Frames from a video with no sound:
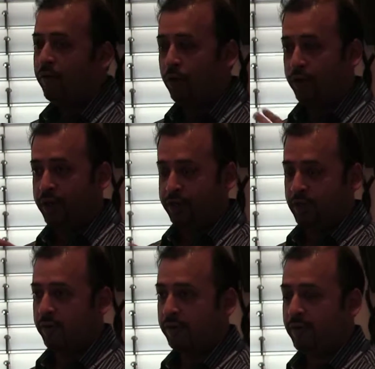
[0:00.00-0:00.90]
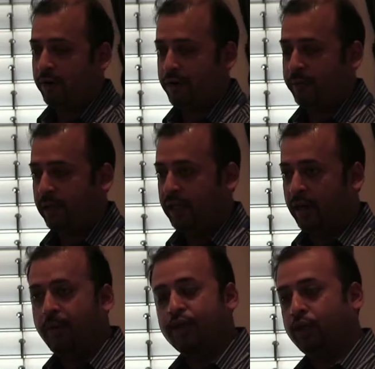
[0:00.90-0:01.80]
4 units in our foundry, mainly
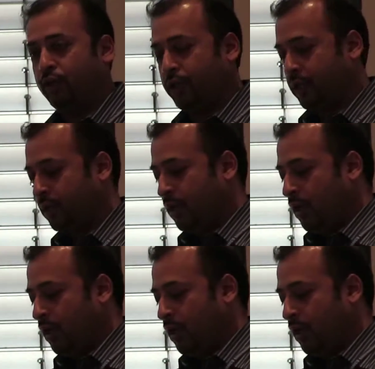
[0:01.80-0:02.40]
imaging unit,